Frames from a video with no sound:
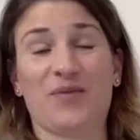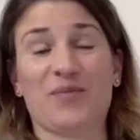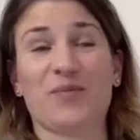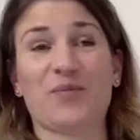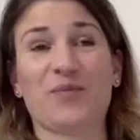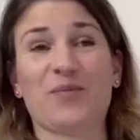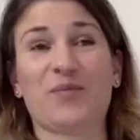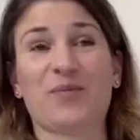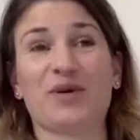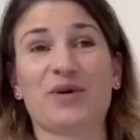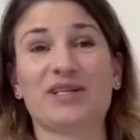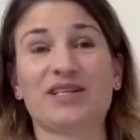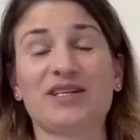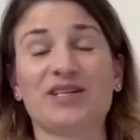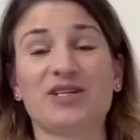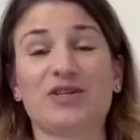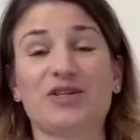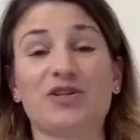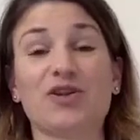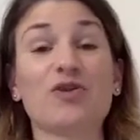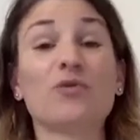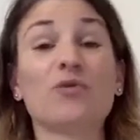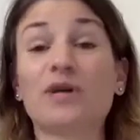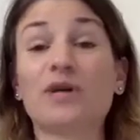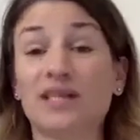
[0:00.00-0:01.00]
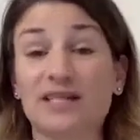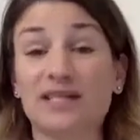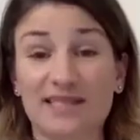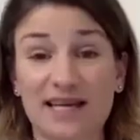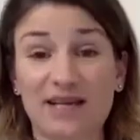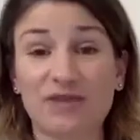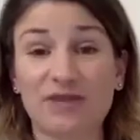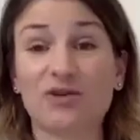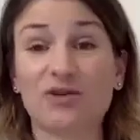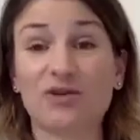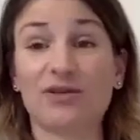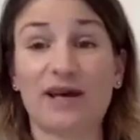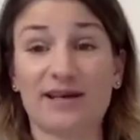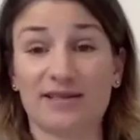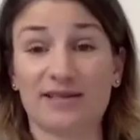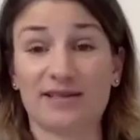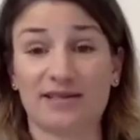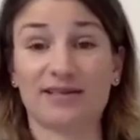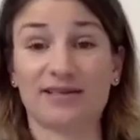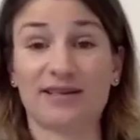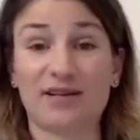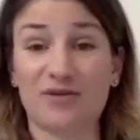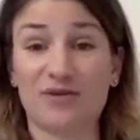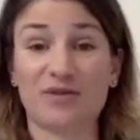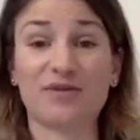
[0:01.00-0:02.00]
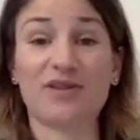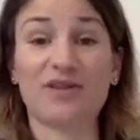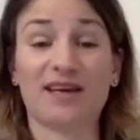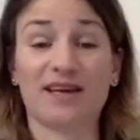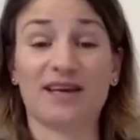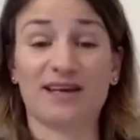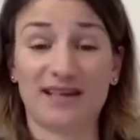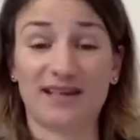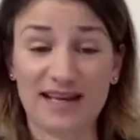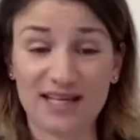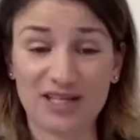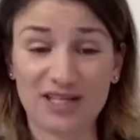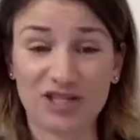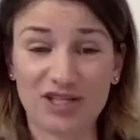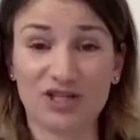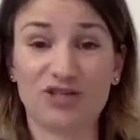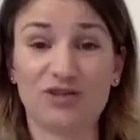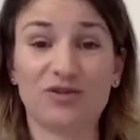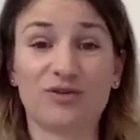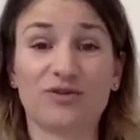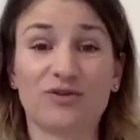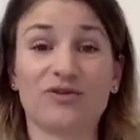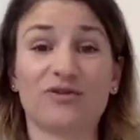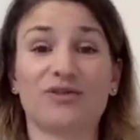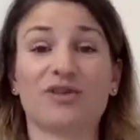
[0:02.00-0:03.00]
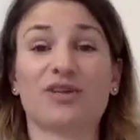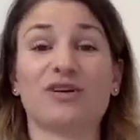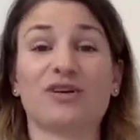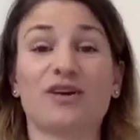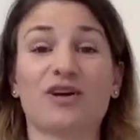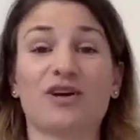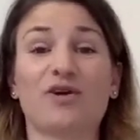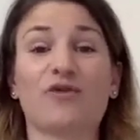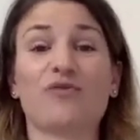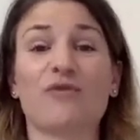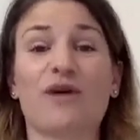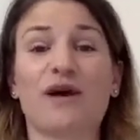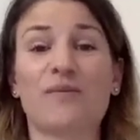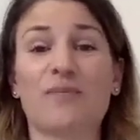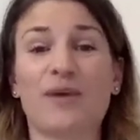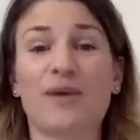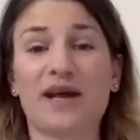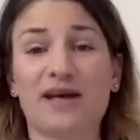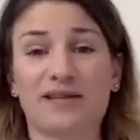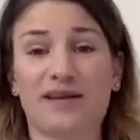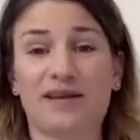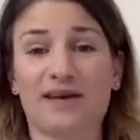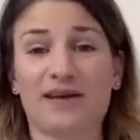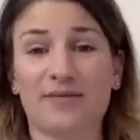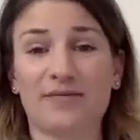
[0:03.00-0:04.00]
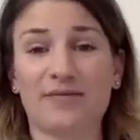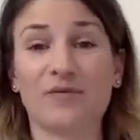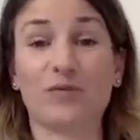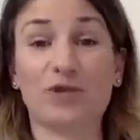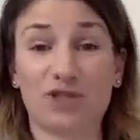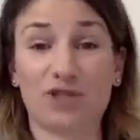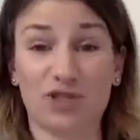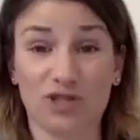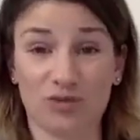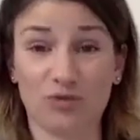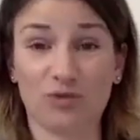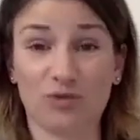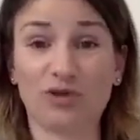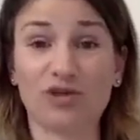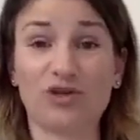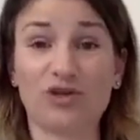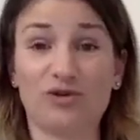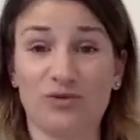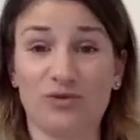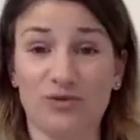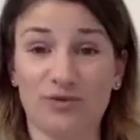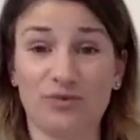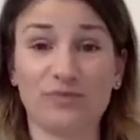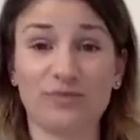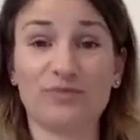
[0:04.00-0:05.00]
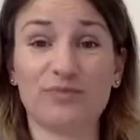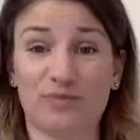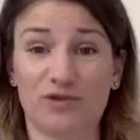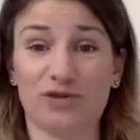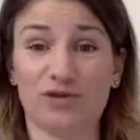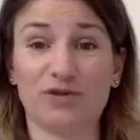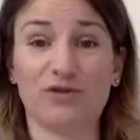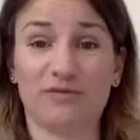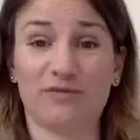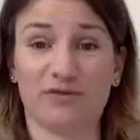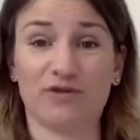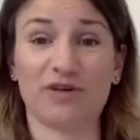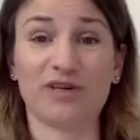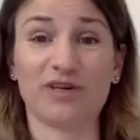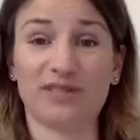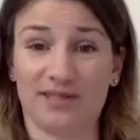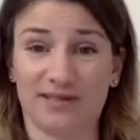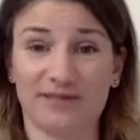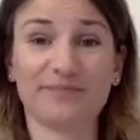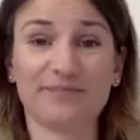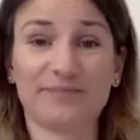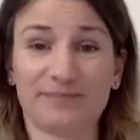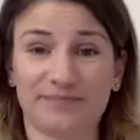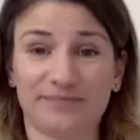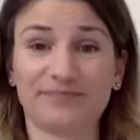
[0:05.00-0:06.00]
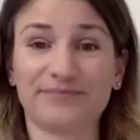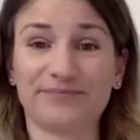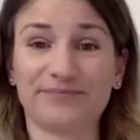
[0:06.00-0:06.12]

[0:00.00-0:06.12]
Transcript: but no one can tell you that, I don't think, unless you can go right back there, which is what you do for us. Yeah,